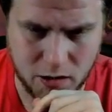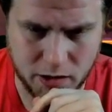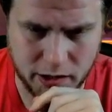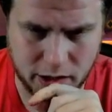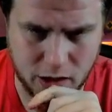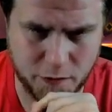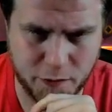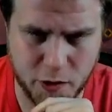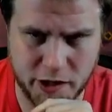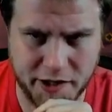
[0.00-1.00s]
we're gonna go
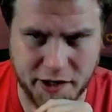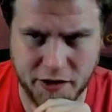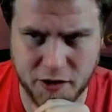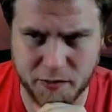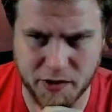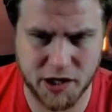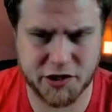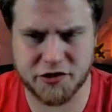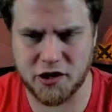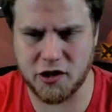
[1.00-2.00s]
for another brush
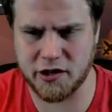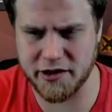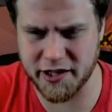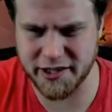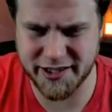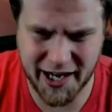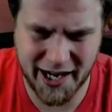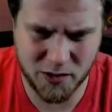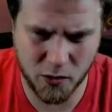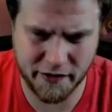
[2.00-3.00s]
stroke and then
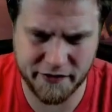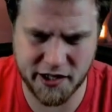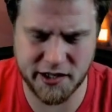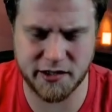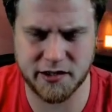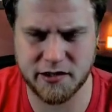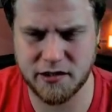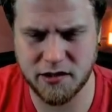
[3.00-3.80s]
sack one of these.